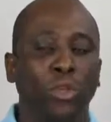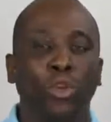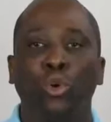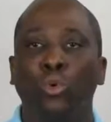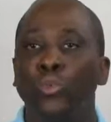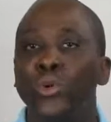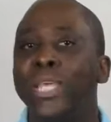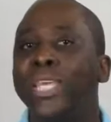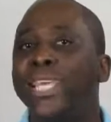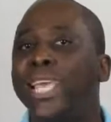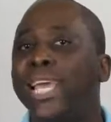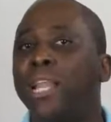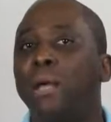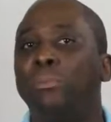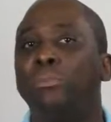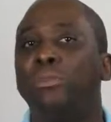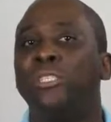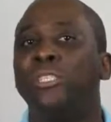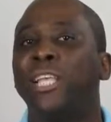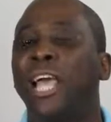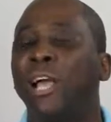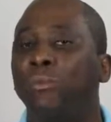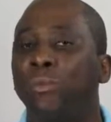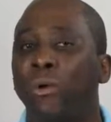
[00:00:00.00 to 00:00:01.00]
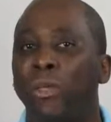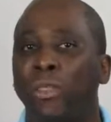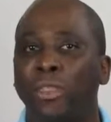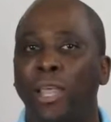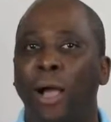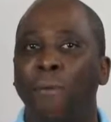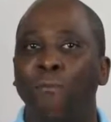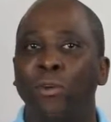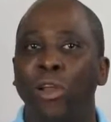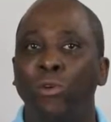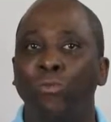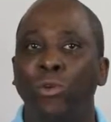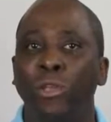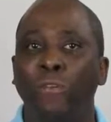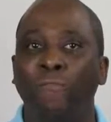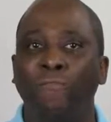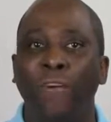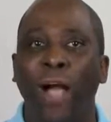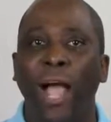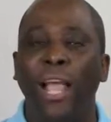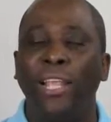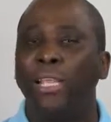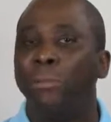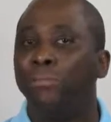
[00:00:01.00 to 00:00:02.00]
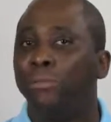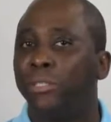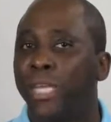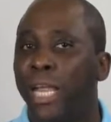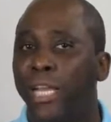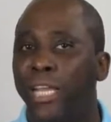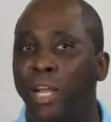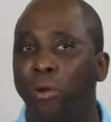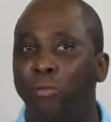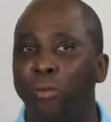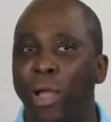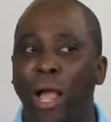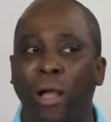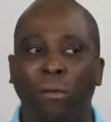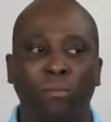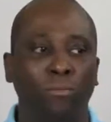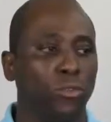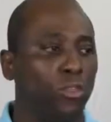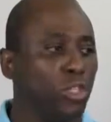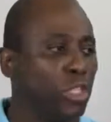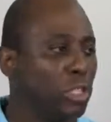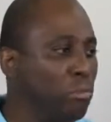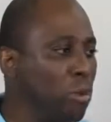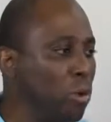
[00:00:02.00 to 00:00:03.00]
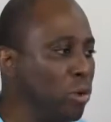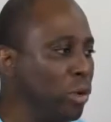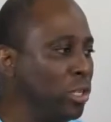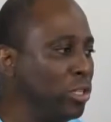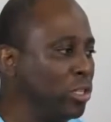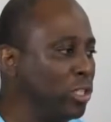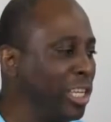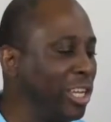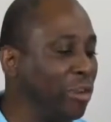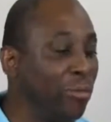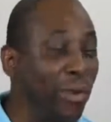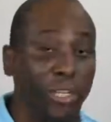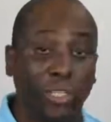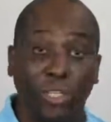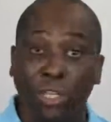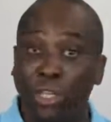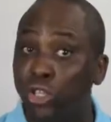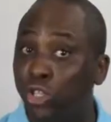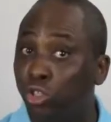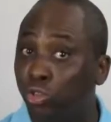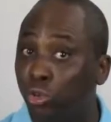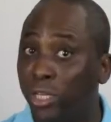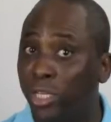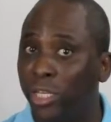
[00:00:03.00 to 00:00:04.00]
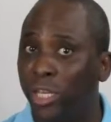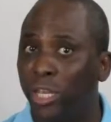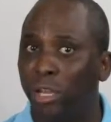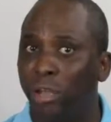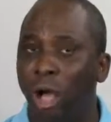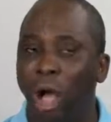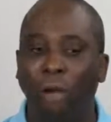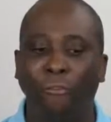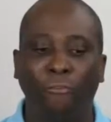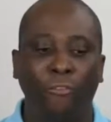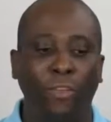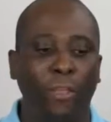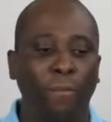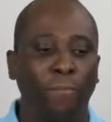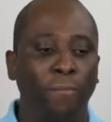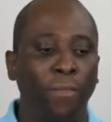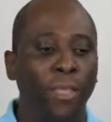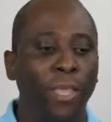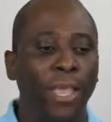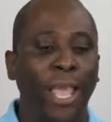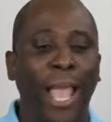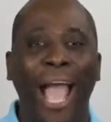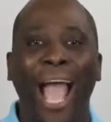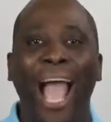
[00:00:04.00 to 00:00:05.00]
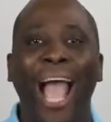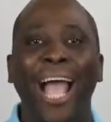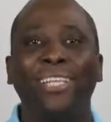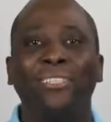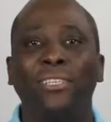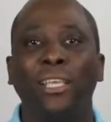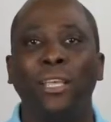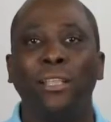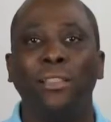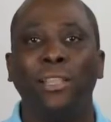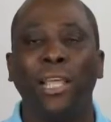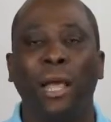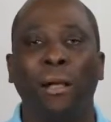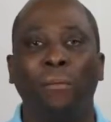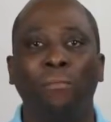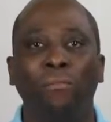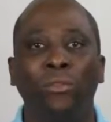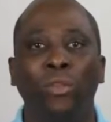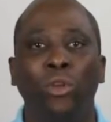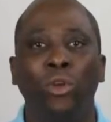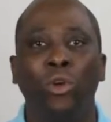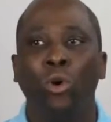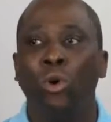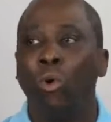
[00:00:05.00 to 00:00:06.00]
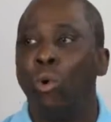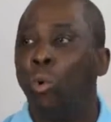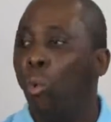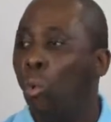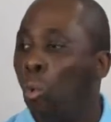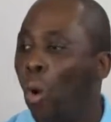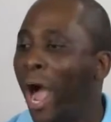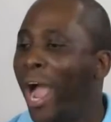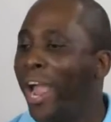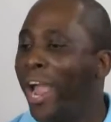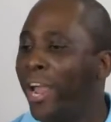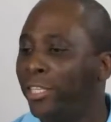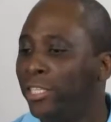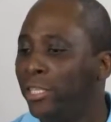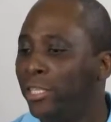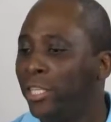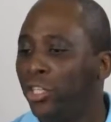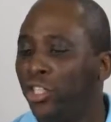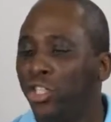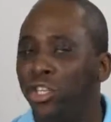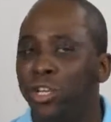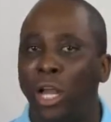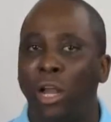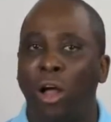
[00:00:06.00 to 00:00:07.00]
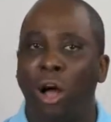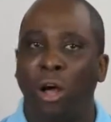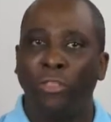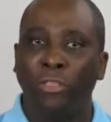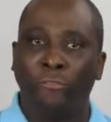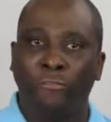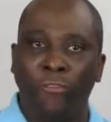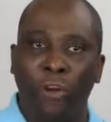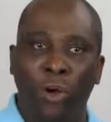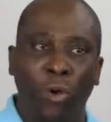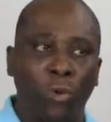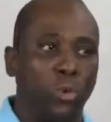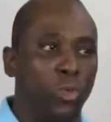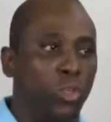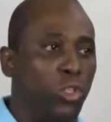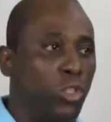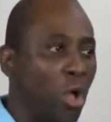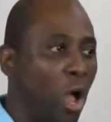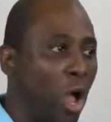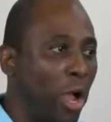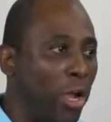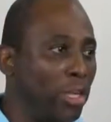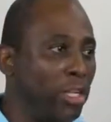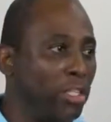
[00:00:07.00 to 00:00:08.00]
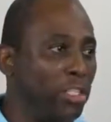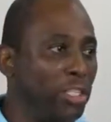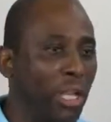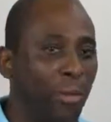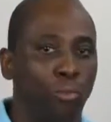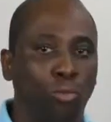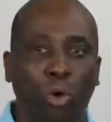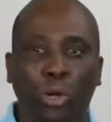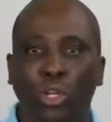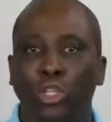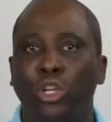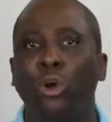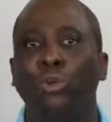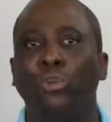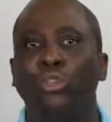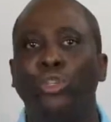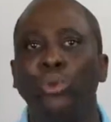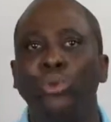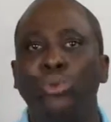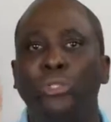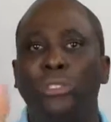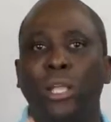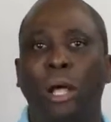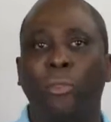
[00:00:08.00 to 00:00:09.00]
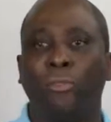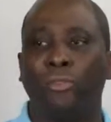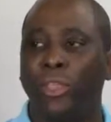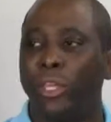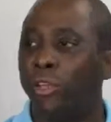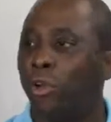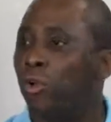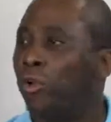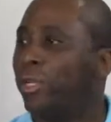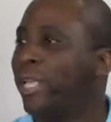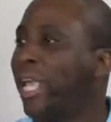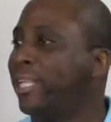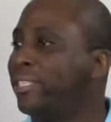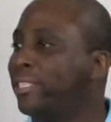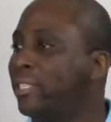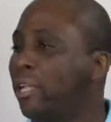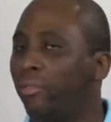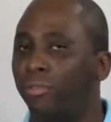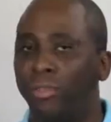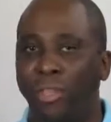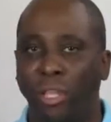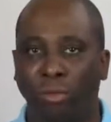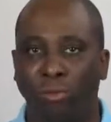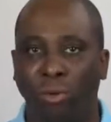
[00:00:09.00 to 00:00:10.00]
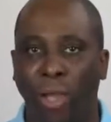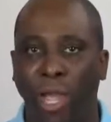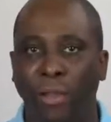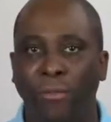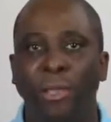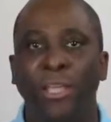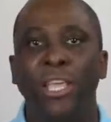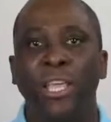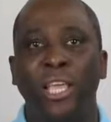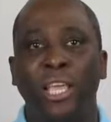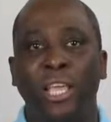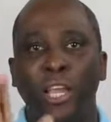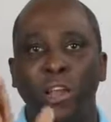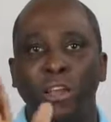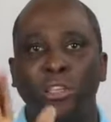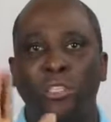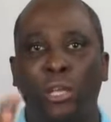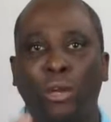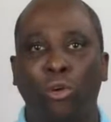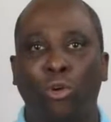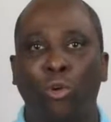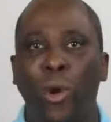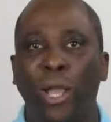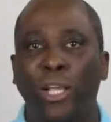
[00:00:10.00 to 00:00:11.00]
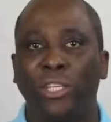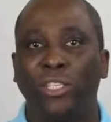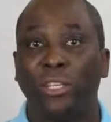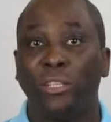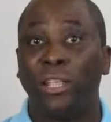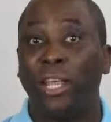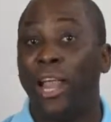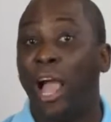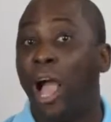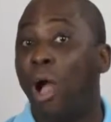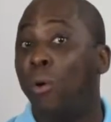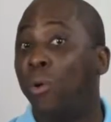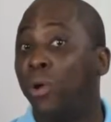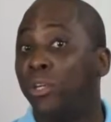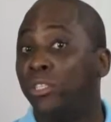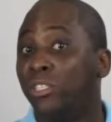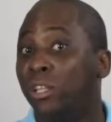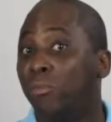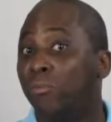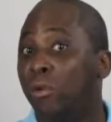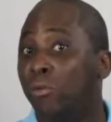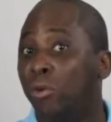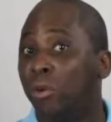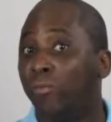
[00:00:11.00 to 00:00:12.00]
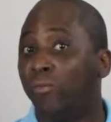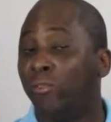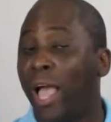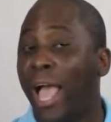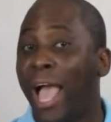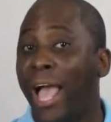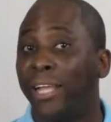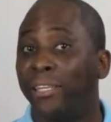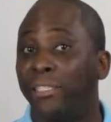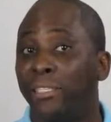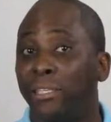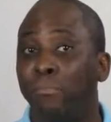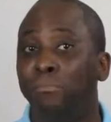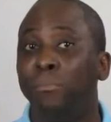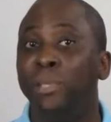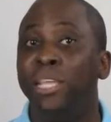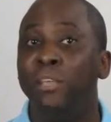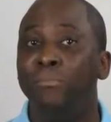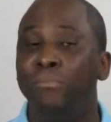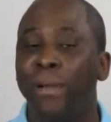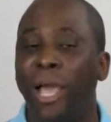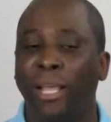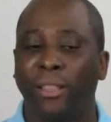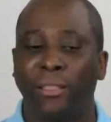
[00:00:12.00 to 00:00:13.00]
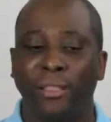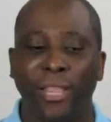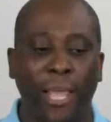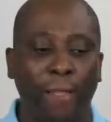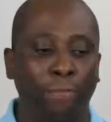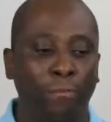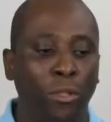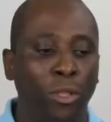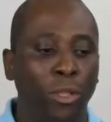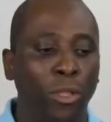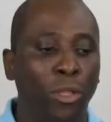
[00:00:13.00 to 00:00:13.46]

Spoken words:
We get upset with them when we find them standing around, smoking cigarettes, drinking coffee, asking them, why is it that you're not on the phone talking to someone? Go do something. Go get something, right? Here's a question that I wish someone would have asked me back then.